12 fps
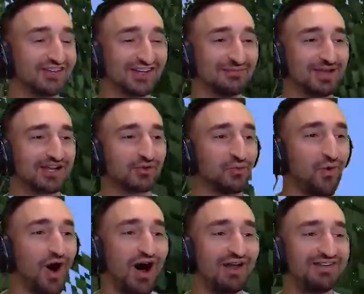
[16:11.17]
I can make us a
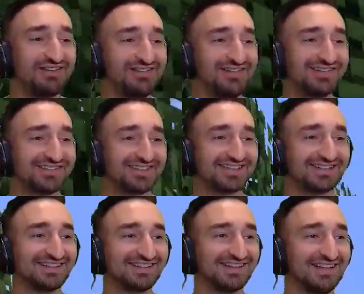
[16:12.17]
wand.
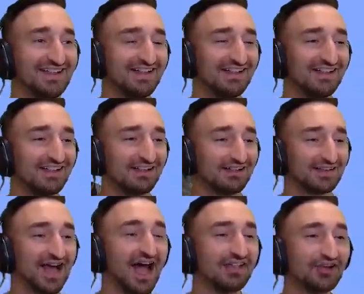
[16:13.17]
Dude. They're, they're
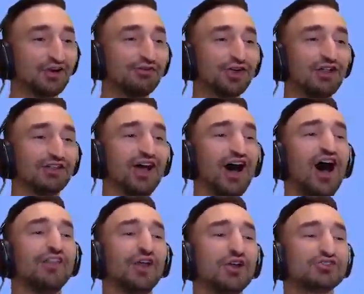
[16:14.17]
Guys, they're,
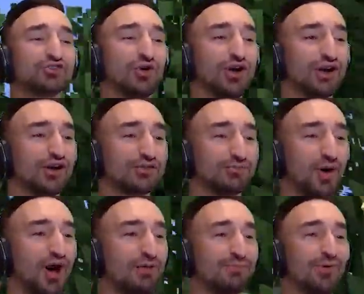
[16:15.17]
oh, they're destroying our Jeez.
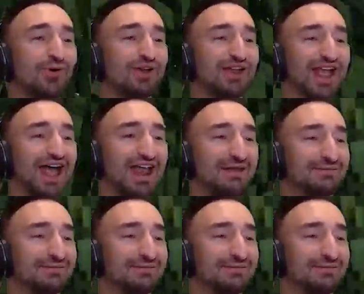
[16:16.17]
spawn point again.